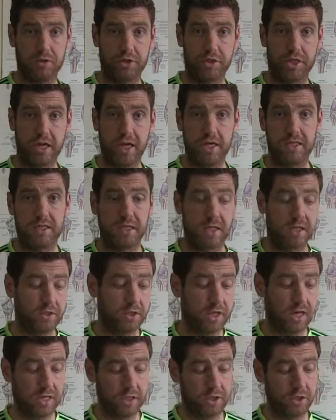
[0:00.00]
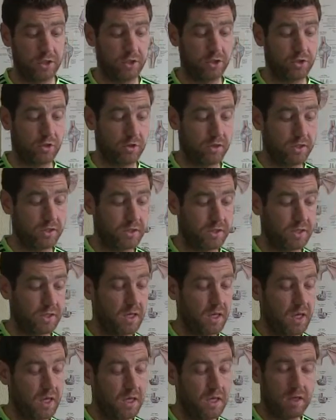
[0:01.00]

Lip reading: our chest and actually joins